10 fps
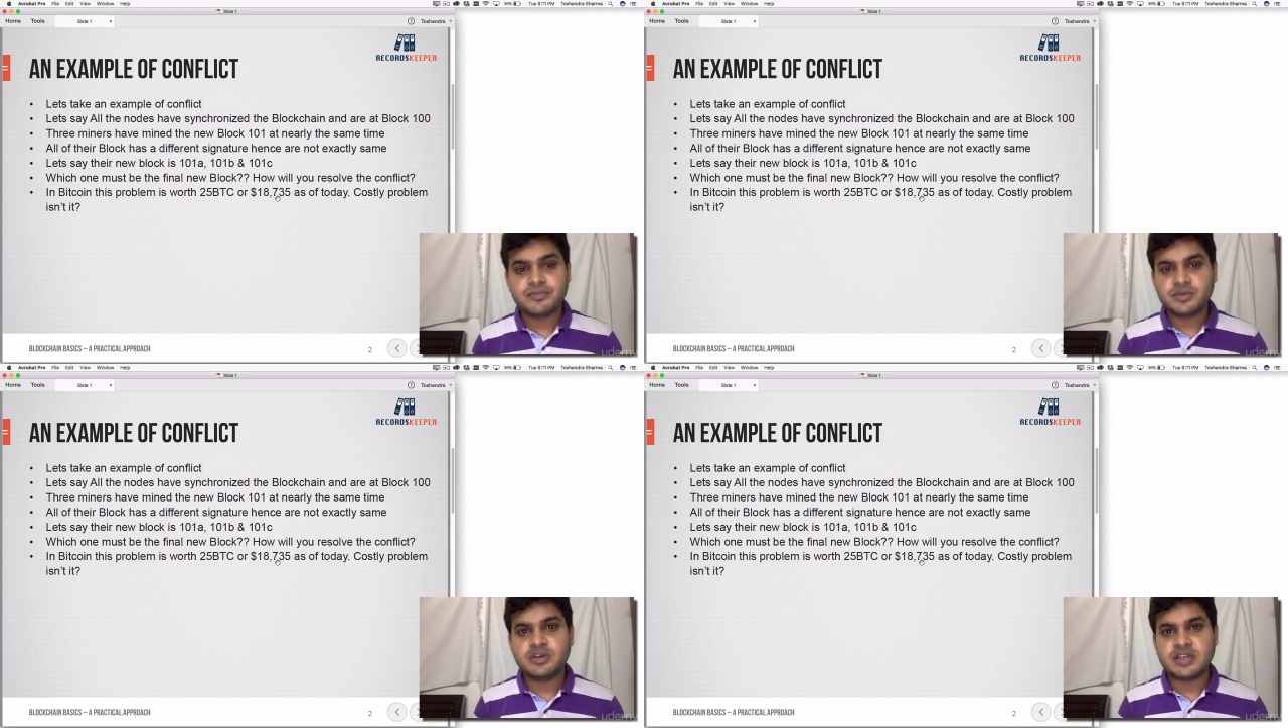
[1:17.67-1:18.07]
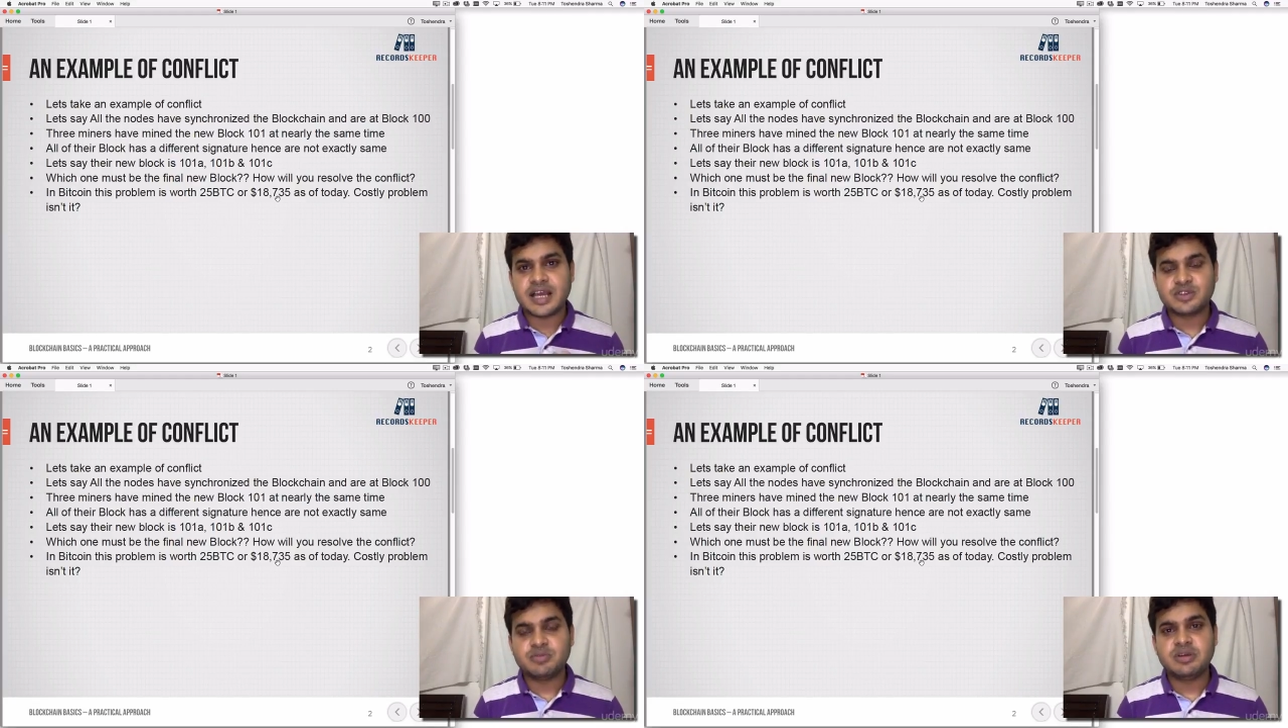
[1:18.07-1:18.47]
So it
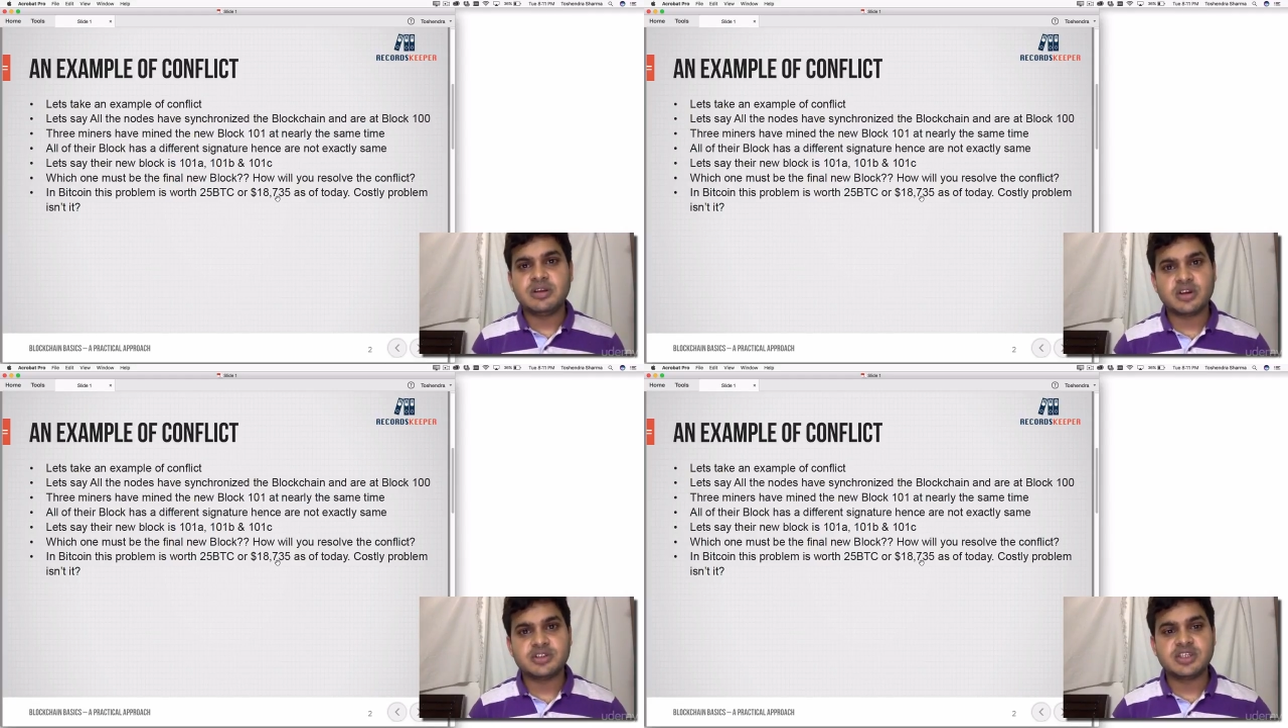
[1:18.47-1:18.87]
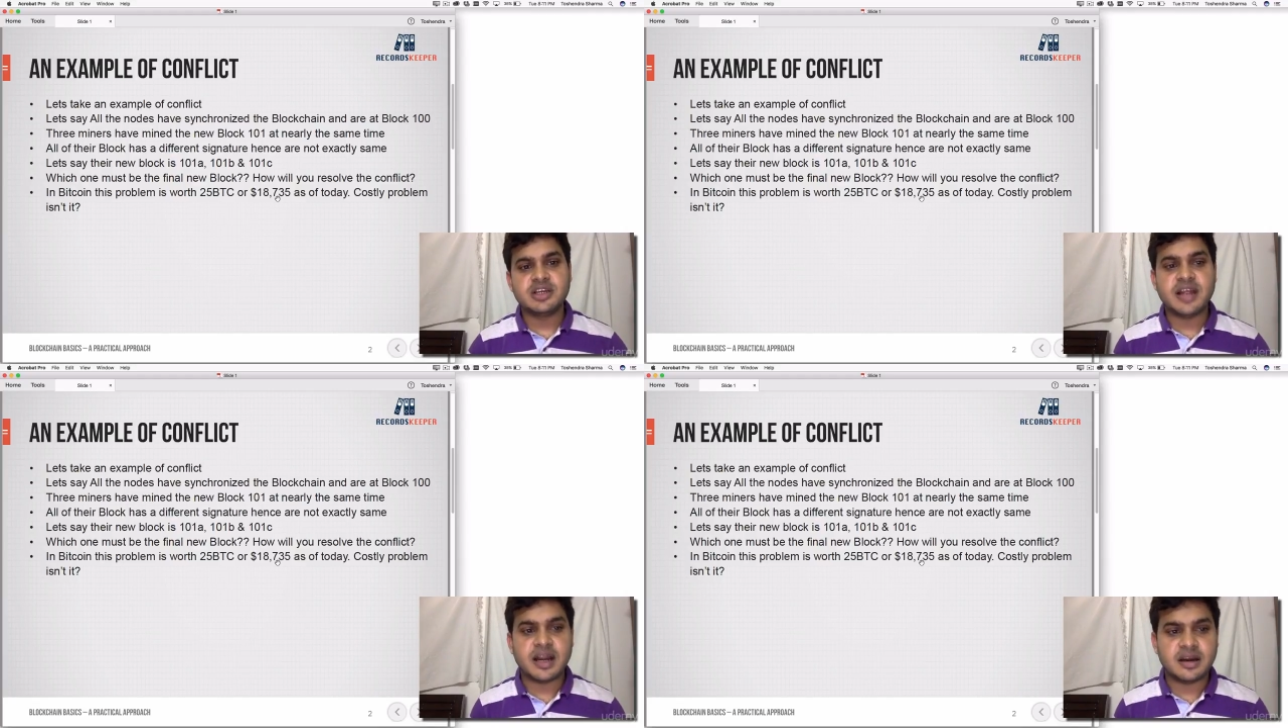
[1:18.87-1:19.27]
has to be
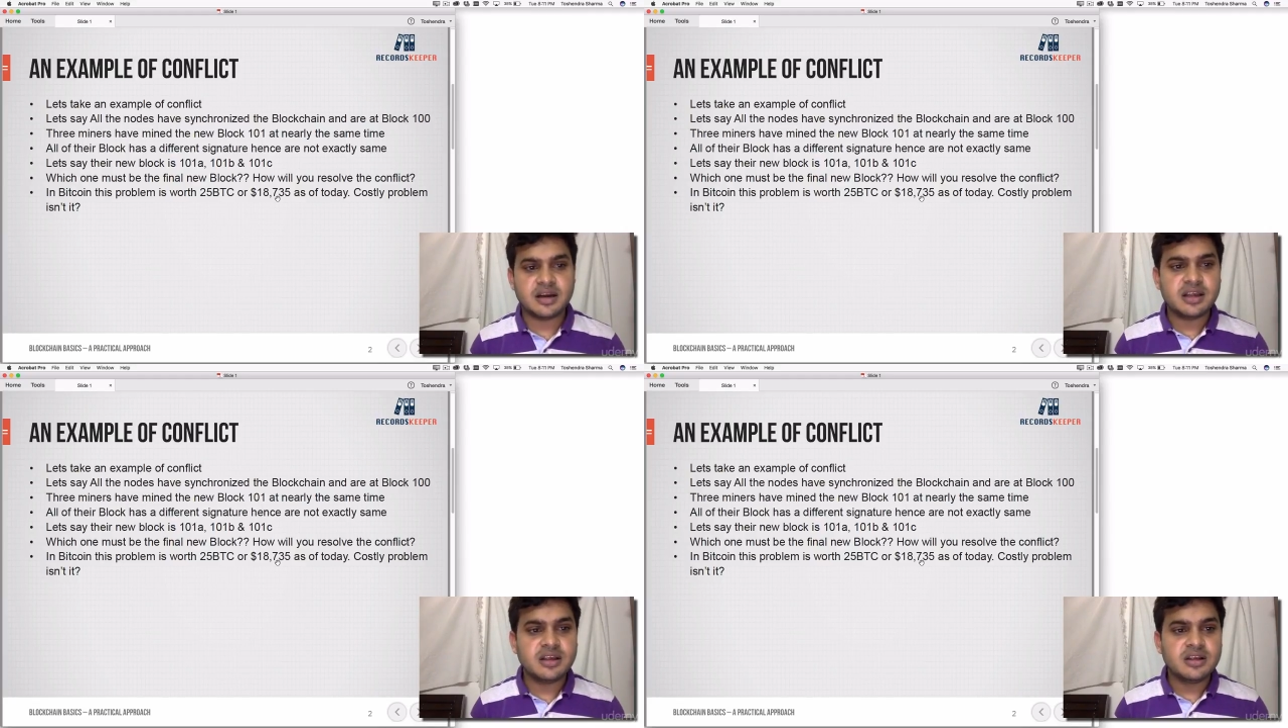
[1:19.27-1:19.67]
logically handled.